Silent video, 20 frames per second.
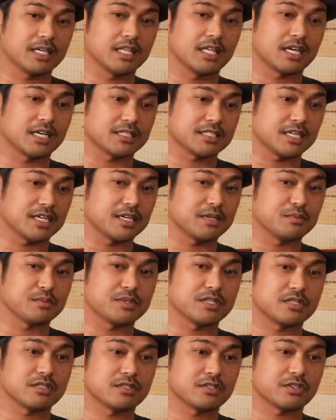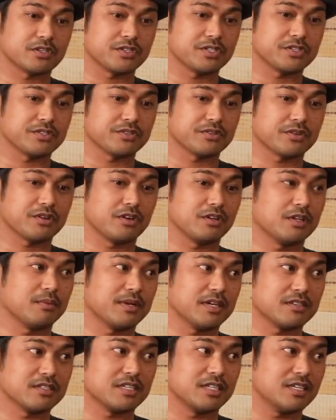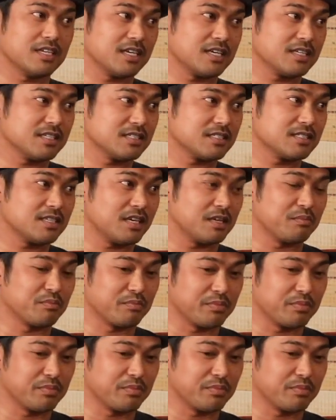I think a lot of times churches are all about Sundays